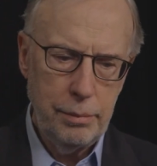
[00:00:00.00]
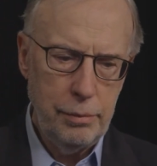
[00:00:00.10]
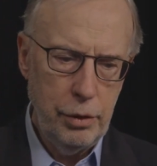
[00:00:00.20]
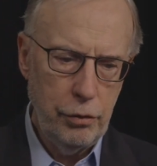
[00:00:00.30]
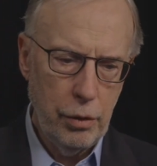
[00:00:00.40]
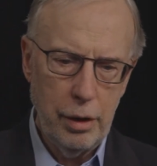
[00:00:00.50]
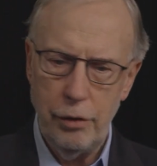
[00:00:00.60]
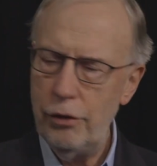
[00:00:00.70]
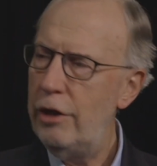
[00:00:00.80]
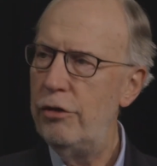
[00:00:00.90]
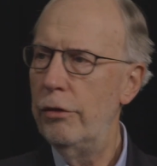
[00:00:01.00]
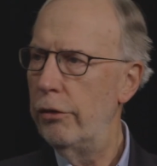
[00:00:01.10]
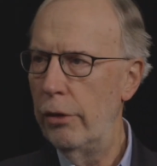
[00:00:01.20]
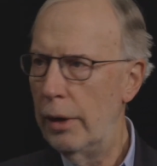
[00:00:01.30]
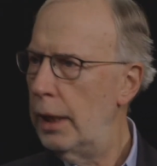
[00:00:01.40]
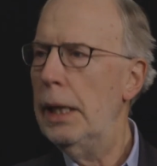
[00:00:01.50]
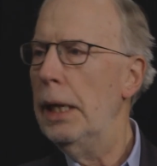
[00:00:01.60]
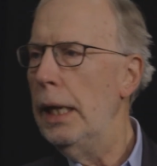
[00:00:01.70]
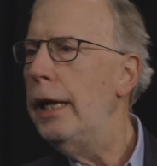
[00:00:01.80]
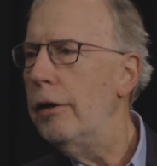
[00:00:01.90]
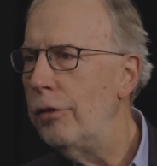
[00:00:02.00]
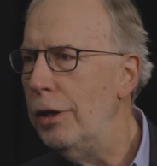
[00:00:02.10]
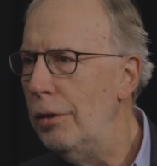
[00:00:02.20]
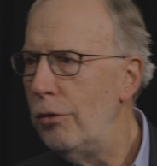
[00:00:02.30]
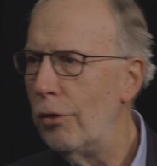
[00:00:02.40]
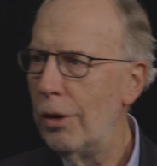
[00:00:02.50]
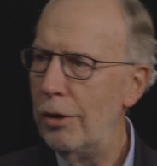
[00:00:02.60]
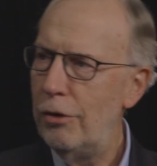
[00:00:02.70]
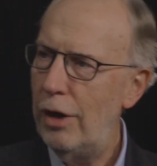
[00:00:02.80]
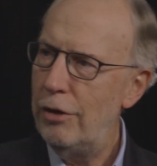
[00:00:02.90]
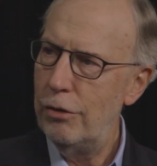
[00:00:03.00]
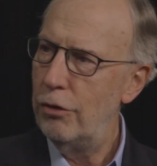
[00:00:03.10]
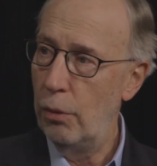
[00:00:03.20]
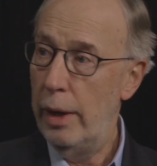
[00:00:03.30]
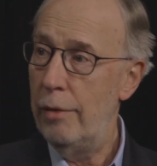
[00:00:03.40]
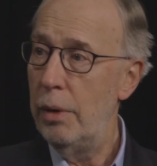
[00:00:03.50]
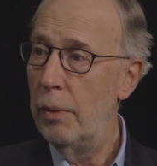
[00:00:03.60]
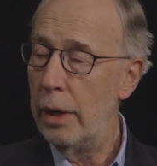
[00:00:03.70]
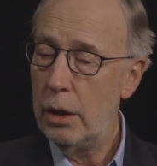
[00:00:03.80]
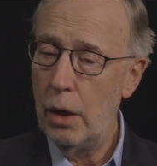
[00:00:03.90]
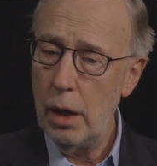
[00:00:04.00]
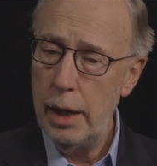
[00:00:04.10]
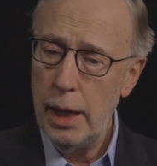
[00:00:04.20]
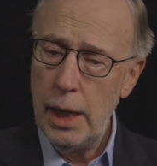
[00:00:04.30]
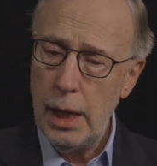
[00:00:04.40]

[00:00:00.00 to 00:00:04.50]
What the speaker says: news organizations or legacy news organizations or whatever you want to call it.